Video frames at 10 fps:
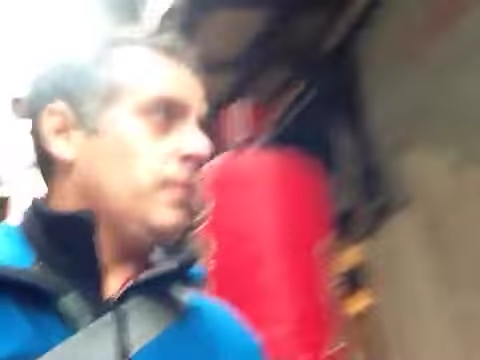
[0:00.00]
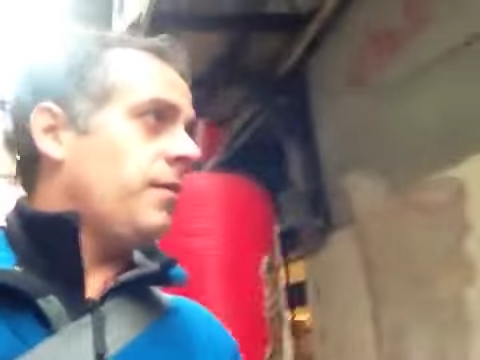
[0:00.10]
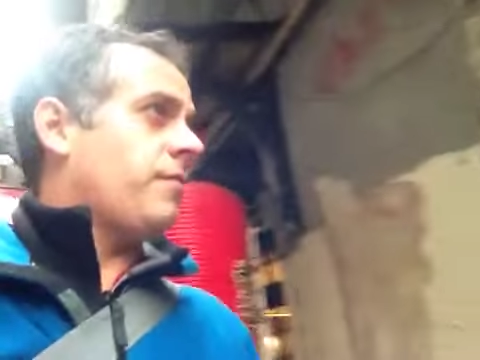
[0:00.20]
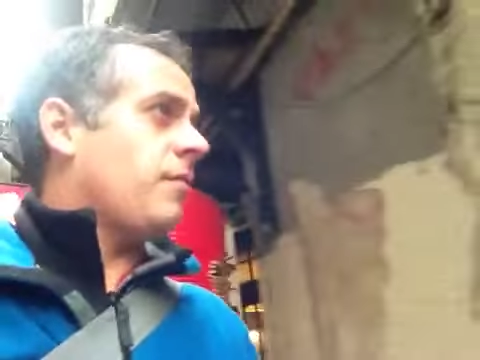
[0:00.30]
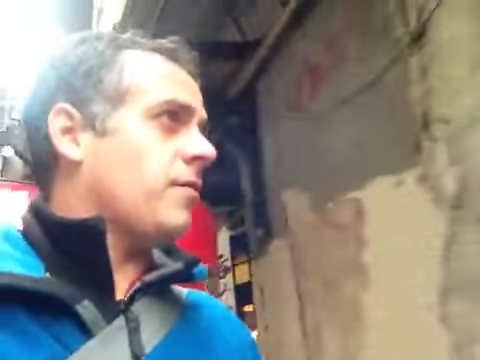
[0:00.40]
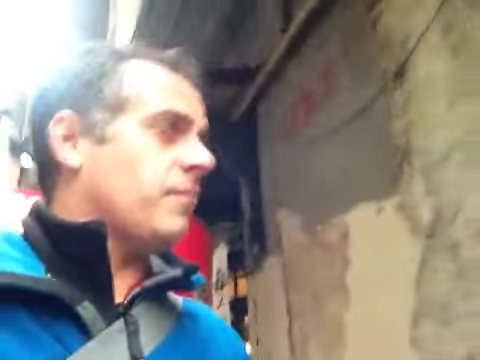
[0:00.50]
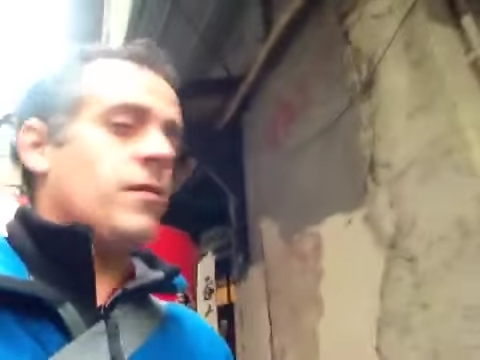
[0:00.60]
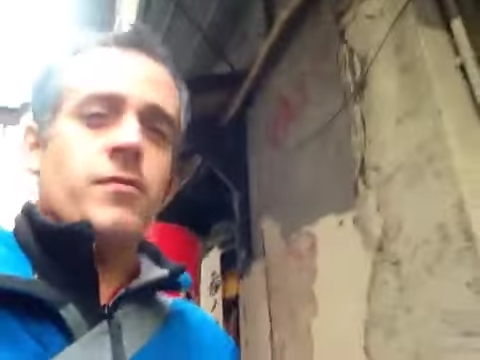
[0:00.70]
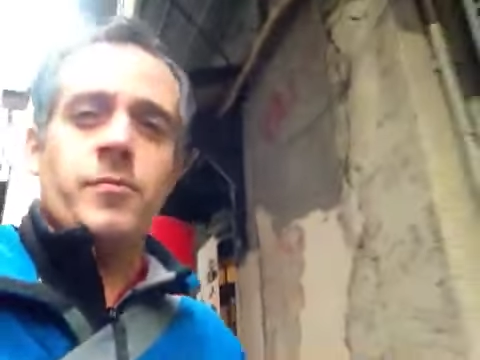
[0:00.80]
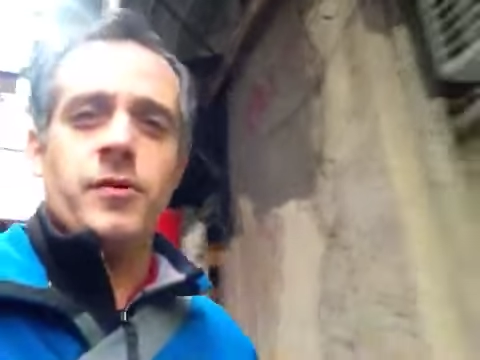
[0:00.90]
these
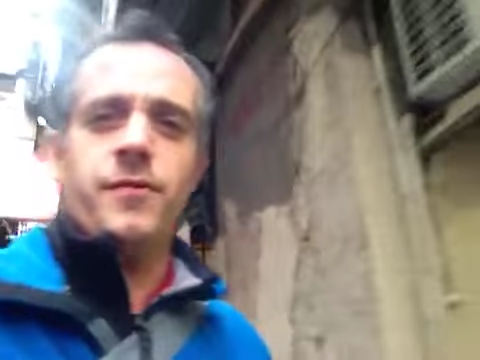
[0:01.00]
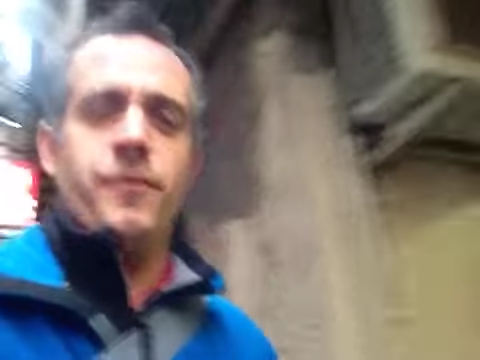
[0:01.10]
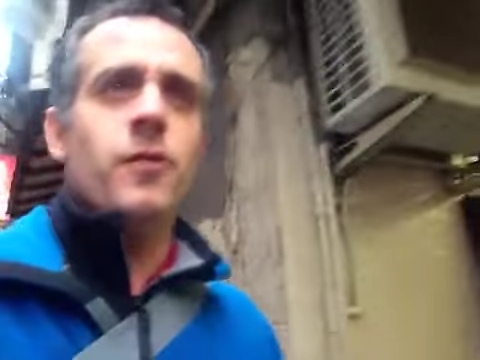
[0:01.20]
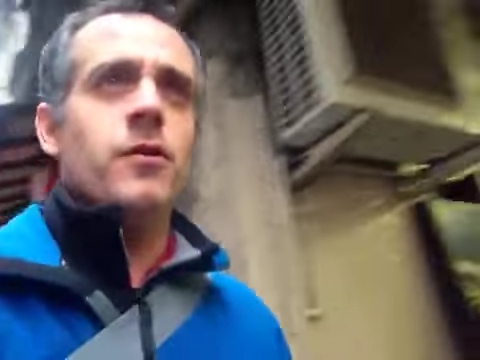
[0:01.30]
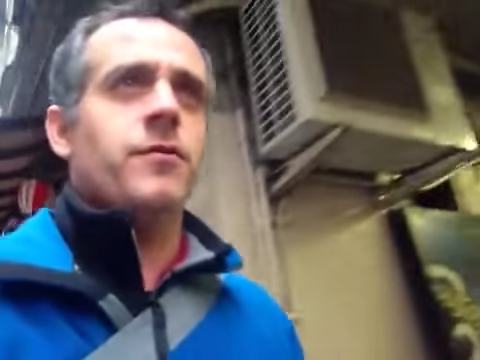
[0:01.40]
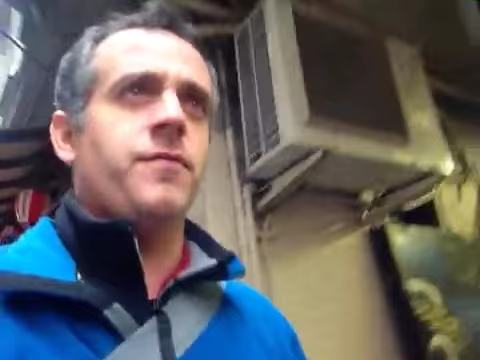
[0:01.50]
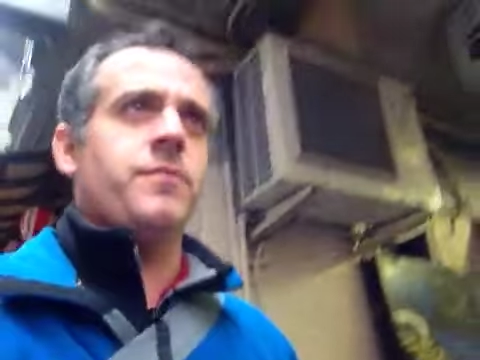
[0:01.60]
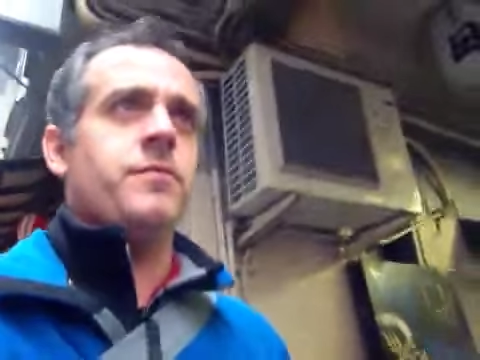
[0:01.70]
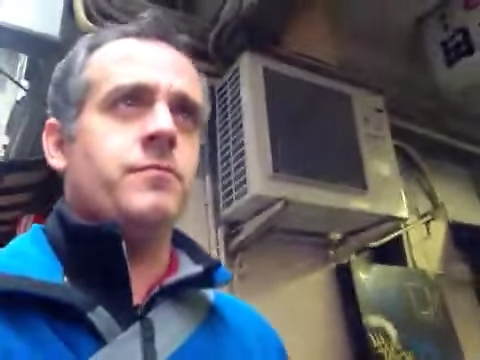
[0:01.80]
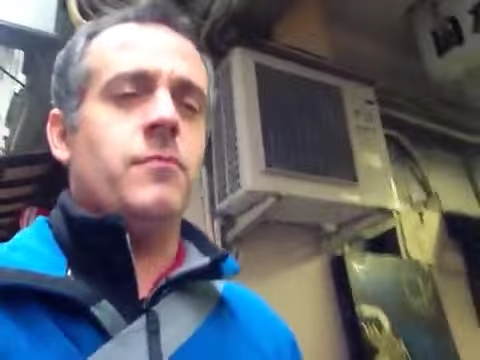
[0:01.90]
restaurants are pretty full of
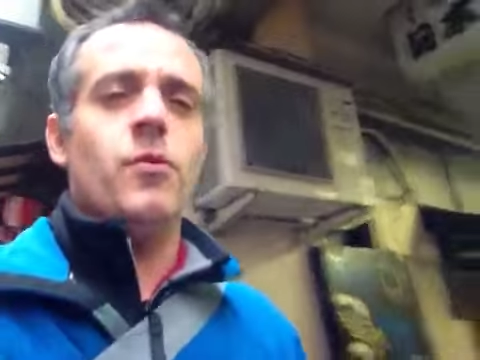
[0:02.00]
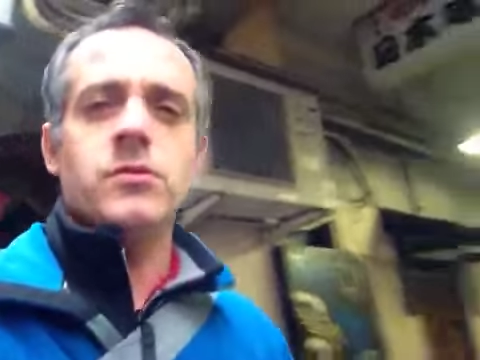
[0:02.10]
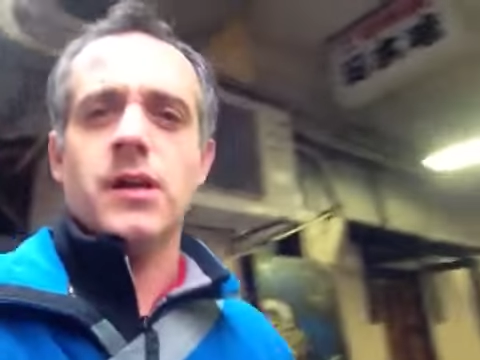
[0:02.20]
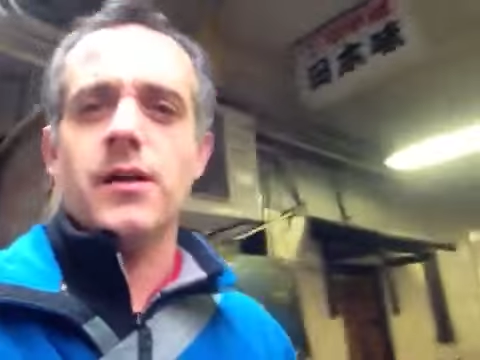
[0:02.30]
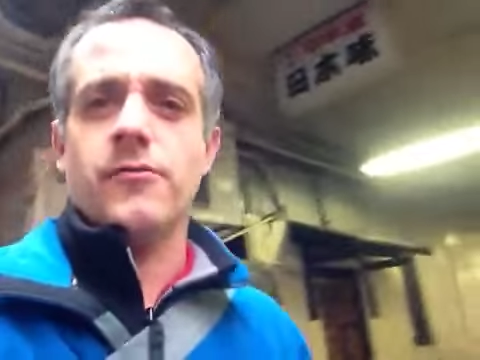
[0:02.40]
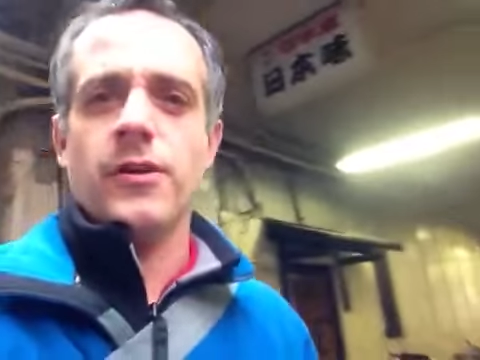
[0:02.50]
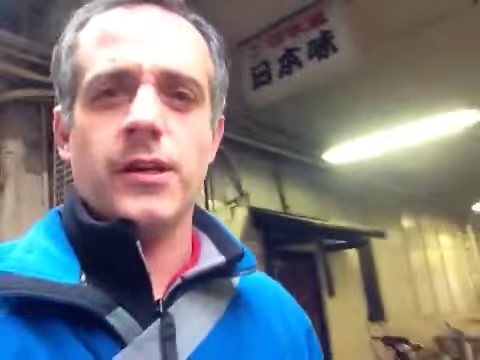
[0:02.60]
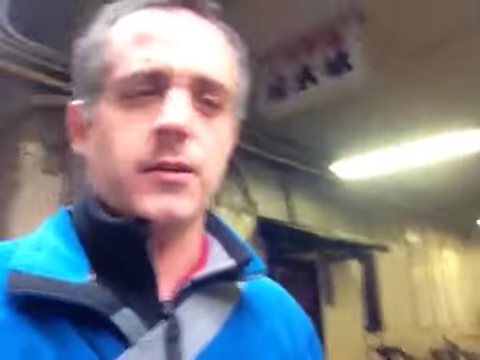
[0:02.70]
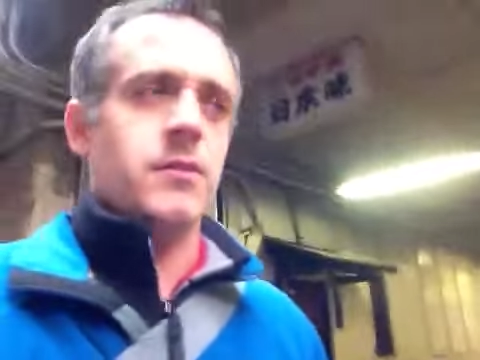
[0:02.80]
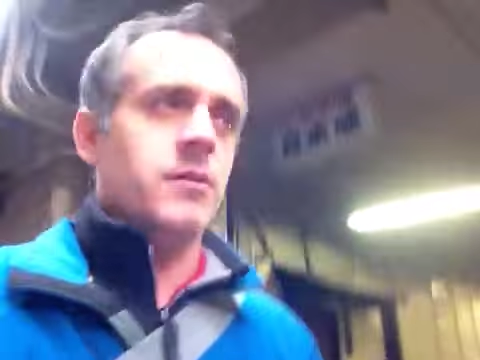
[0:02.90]
old guys drinking.